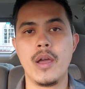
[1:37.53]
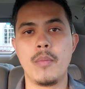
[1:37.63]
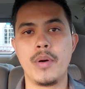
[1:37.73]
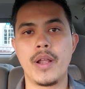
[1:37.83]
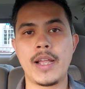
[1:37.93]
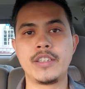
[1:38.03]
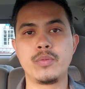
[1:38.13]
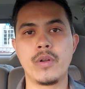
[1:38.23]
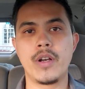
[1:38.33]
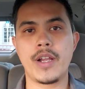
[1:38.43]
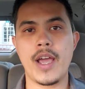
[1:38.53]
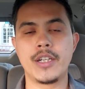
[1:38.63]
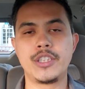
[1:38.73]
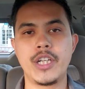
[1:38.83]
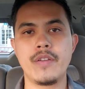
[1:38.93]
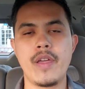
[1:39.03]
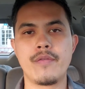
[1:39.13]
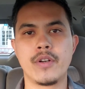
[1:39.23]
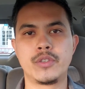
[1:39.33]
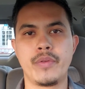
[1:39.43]
But I just wanted to kind of share that
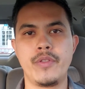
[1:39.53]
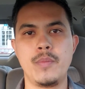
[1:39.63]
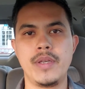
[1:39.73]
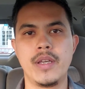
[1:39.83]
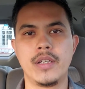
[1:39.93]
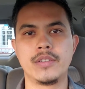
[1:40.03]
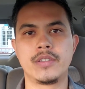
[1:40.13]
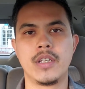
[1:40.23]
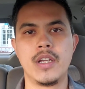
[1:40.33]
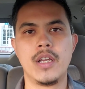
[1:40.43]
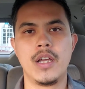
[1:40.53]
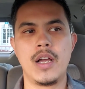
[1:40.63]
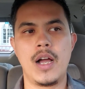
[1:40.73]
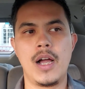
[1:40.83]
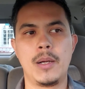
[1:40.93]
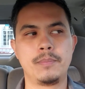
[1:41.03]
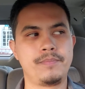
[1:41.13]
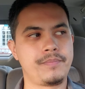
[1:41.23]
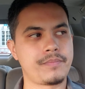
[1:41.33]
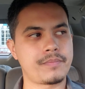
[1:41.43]
verse with you because,
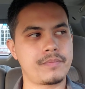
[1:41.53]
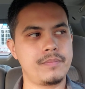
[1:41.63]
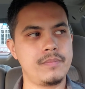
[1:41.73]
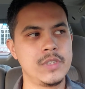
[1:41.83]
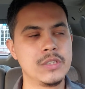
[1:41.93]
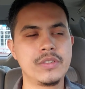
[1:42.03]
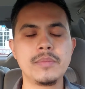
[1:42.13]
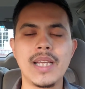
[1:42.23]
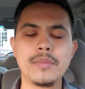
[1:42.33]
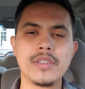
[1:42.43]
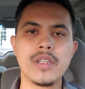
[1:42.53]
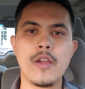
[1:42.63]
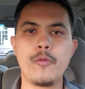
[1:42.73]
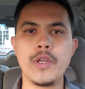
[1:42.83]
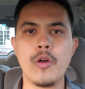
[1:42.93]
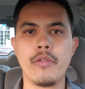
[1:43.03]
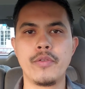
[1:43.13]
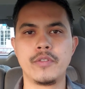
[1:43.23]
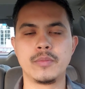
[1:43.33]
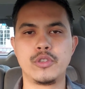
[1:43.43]
sometimes in life we go
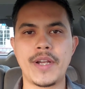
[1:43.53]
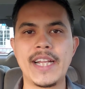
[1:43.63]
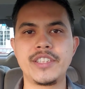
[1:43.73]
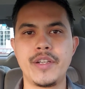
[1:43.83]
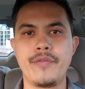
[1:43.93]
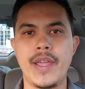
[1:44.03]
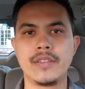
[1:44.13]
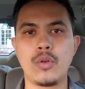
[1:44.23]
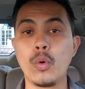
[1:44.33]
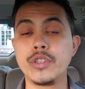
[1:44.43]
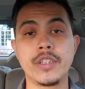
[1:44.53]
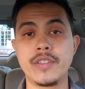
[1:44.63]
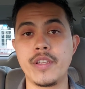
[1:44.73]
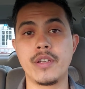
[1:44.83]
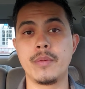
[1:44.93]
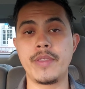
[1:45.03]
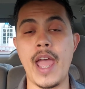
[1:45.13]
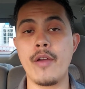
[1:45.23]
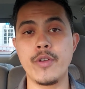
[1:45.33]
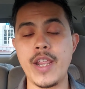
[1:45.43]
through some tragic events or just the
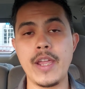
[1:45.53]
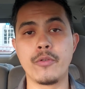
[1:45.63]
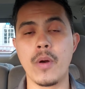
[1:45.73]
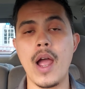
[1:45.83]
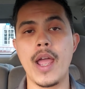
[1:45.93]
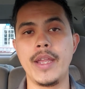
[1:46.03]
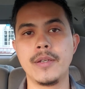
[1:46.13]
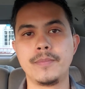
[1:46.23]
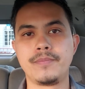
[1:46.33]
everyday grind,